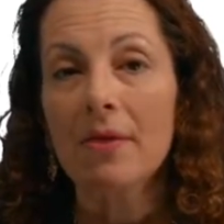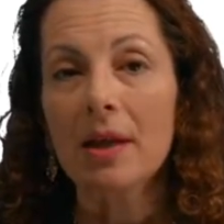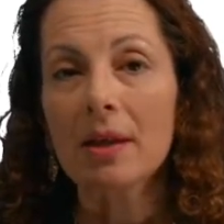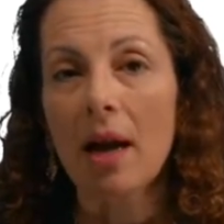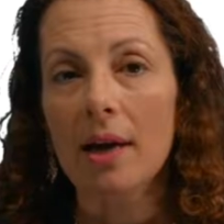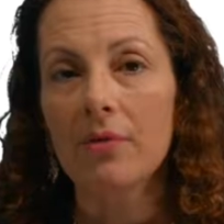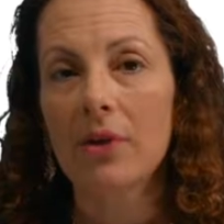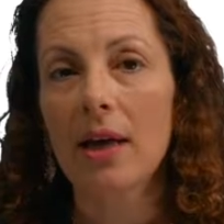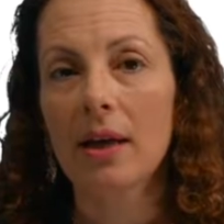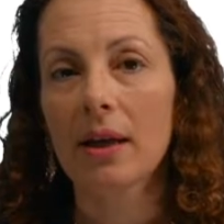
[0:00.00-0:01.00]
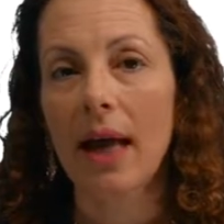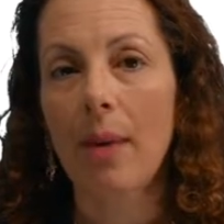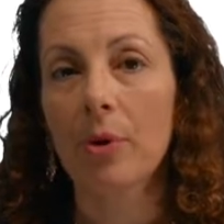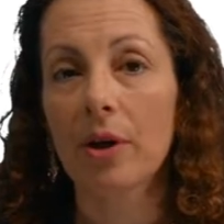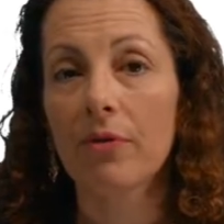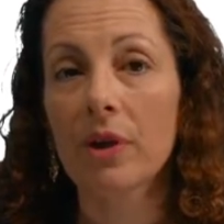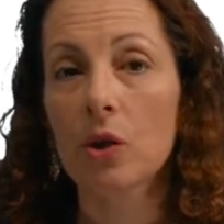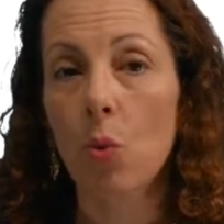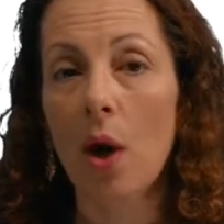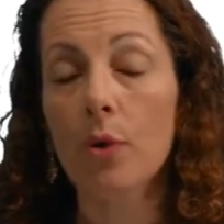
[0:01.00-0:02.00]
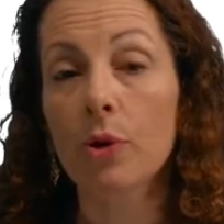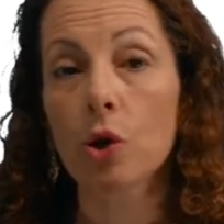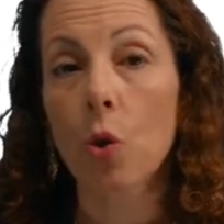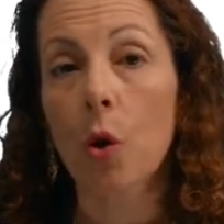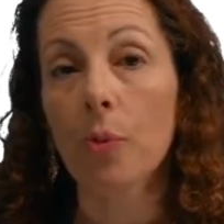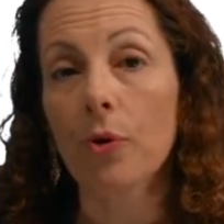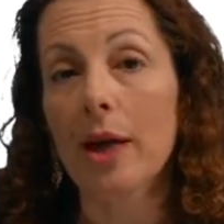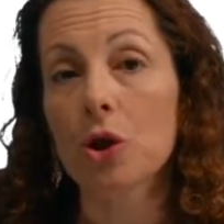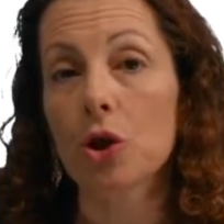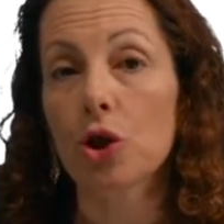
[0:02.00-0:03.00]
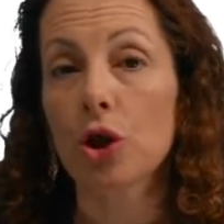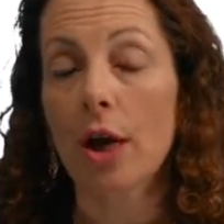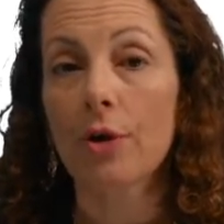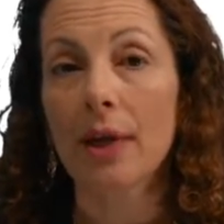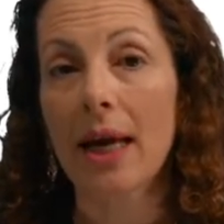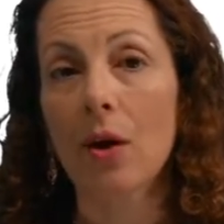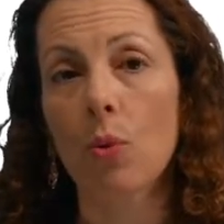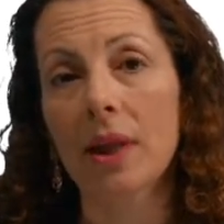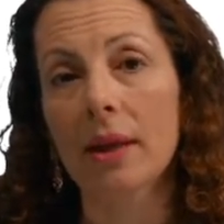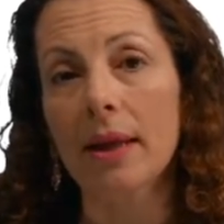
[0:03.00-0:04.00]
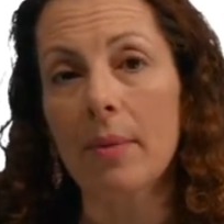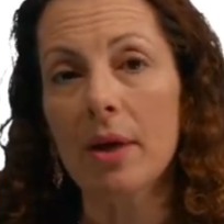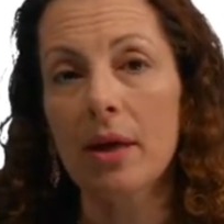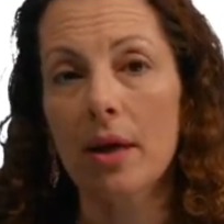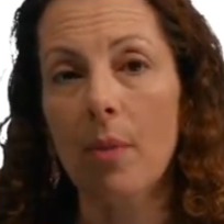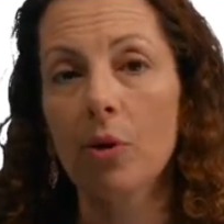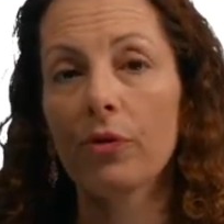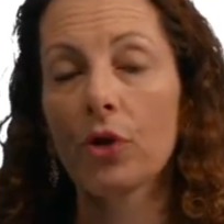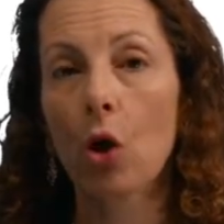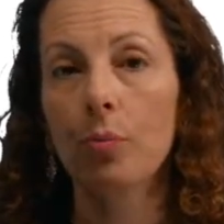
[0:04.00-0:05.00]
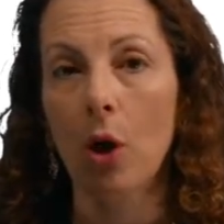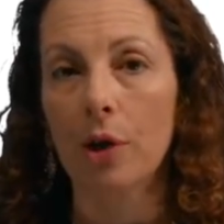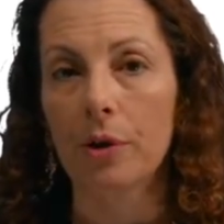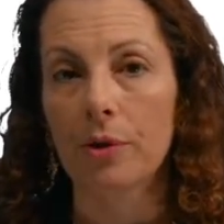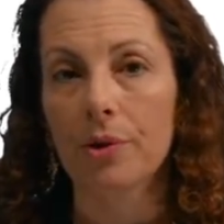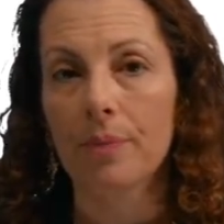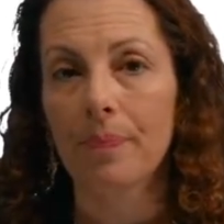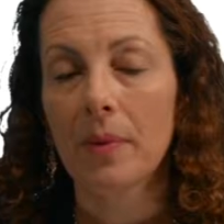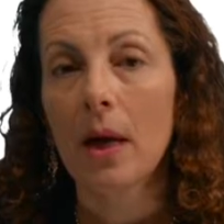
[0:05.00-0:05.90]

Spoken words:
This kind of data collaborative is one in which corporations share data with a limited number of known partners.